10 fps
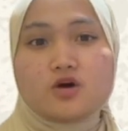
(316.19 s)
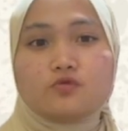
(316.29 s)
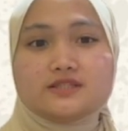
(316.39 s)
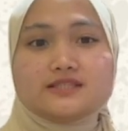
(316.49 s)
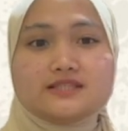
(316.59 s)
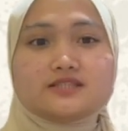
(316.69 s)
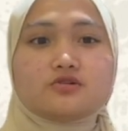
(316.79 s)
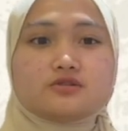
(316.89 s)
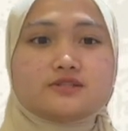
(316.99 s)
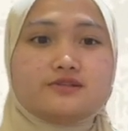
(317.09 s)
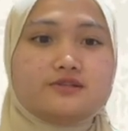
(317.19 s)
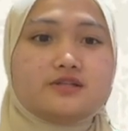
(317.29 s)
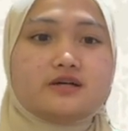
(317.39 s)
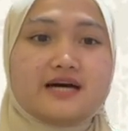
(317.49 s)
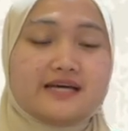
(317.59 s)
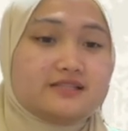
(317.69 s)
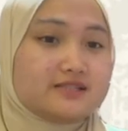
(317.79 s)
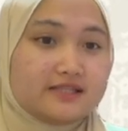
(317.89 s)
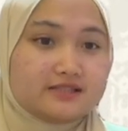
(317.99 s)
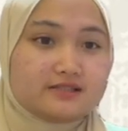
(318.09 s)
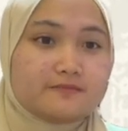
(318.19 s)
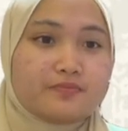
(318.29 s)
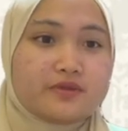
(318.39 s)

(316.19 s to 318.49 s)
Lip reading: which is considered high status.